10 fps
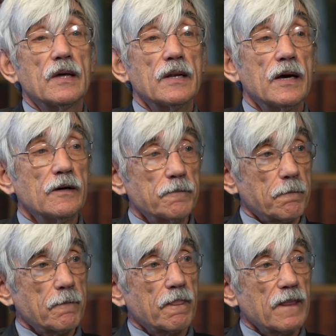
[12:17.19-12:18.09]
Now,
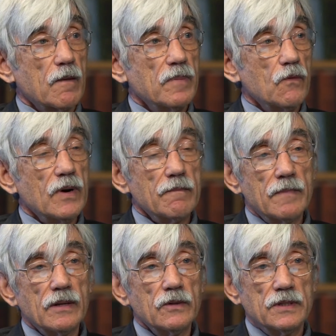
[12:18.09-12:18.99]
but what
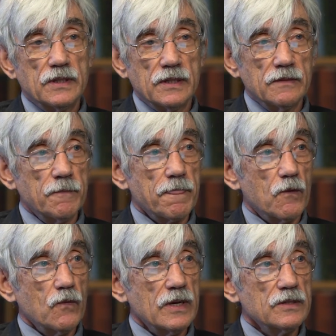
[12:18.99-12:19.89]
Muller did
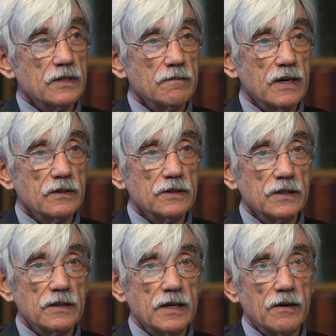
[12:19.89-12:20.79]
was that Muller said,